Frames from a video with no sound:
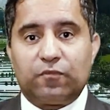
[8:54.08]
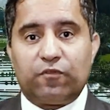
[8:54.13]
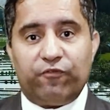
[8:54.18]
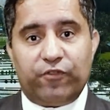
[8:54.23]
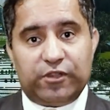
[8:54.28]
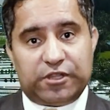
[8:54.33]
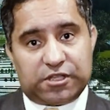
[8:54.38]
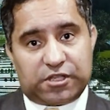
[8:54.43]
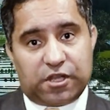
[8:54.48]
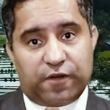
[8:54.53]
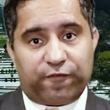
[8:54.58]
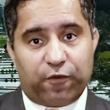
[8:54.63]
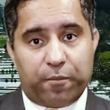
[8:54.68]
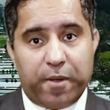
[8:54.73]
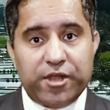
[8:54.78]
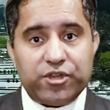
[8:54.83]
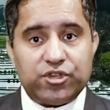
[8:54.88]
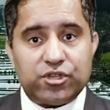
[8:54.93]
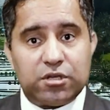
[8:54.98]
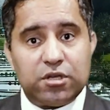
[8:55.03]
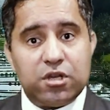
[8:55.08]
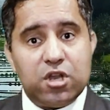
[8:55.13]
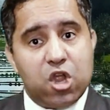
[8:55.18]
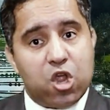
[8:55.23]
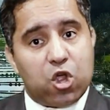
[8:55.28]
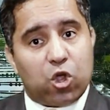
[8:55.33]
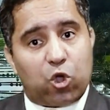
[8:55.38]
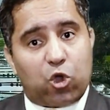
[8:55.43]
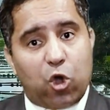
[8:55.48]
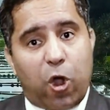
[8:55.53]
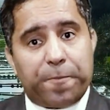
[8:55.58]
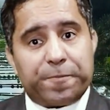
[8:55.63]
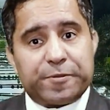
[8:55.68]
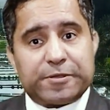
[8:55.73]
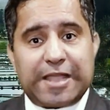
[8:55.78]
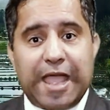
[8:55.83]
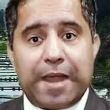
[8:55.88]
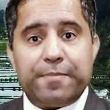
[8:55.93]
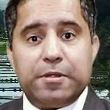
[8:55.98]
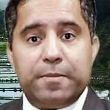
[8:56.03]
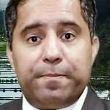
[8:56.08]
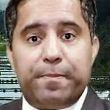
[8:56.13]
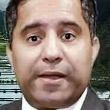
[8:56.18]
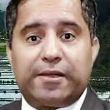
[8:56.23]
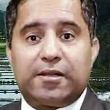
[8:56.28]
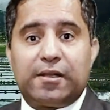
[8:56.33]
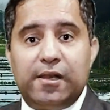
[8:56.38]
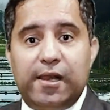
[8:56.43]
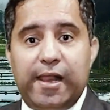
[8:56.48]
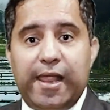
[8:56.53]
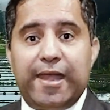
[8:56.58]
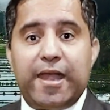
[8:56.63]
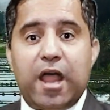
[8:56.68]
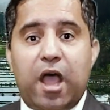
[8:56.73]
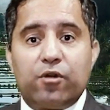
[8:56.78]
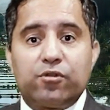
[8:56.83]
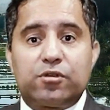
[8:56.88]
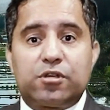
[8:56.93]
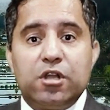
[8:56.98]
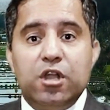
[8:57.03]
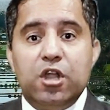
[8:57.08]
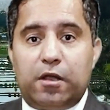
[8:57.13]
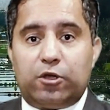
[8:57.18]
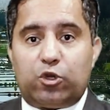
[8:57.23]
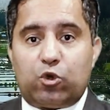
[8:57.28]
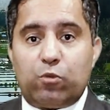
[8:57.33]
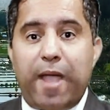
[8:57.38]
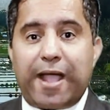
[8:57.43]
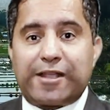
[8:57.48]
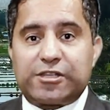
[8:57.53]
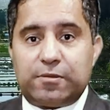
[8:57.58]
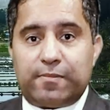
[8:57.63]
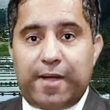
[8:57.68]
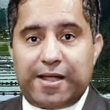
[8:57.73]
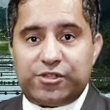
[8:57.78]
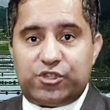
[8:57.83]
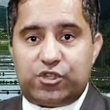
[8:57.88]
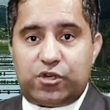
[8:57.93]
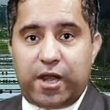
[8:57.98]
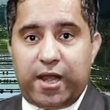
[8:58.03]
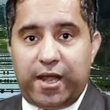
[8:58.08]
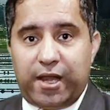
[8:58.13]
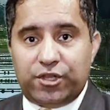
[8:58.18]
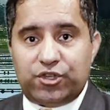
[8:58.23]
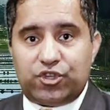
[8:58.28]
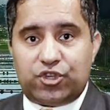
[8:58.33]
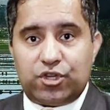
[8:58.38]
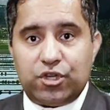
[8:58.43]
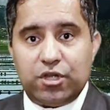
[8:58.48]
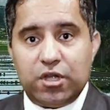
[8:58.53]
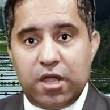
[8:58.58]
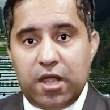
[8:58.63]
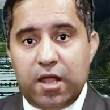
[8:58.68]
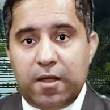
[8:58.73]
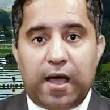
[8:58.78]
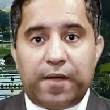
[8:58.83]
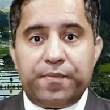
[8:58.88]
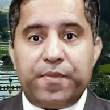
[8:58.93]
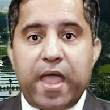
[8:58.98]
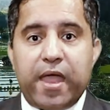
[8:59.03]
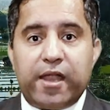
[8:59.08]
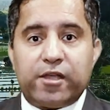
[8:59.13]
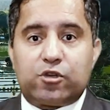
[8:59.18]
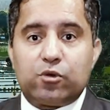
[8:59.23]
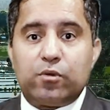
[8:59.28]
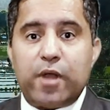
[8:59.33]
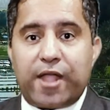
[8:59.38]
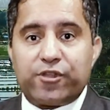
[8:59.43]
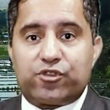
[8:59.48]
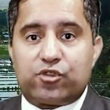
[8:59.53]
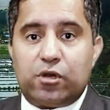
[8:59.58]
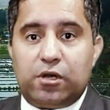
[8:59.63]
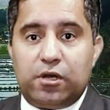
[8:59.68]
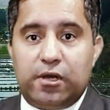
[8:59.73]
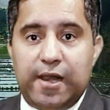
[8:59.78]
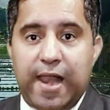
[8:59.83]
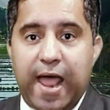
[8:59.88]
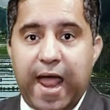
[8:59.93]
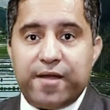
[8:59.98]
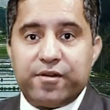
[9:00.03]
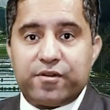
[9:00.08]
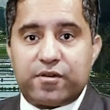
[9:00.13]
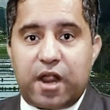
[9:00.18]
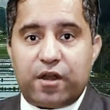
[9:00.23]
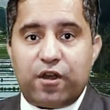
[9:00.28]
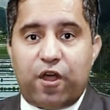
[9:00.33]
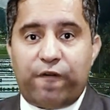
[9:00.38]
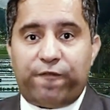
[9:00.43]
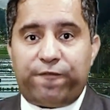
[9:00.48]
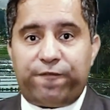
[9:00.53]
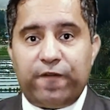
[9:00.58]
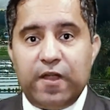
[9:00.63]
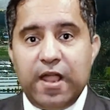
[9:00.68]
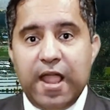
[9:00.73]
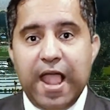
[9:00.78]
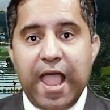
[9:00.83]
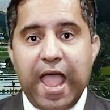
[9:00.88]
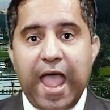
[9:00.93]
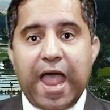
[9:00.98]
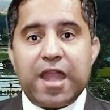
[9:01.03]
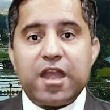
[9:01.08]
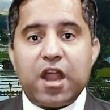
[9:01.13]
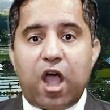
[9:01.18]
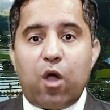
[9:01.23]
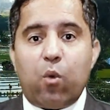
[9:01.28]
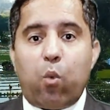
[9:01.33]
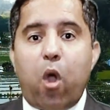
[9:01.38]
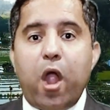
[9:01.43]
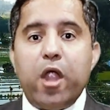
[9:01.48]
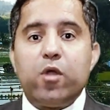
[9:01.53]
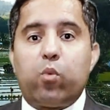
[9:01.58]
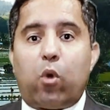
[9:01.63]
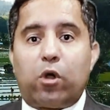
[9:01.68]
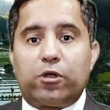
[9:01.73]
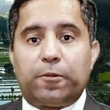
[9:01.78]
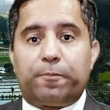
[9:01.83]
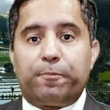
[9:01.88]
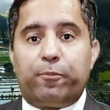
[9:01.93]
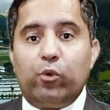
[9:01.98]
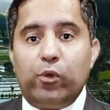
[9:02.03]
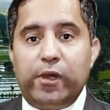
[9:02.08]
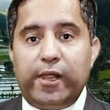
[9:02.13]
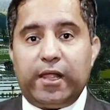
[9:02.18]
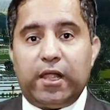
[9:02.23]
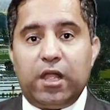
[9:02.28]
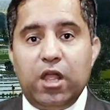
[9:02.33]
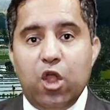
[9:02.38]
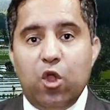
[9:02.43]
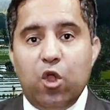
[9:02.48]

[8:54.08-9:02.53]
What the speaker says: With this information, crops can be better laid out to maximize drainage, adhere to natural land runoff, and avoid water pooling,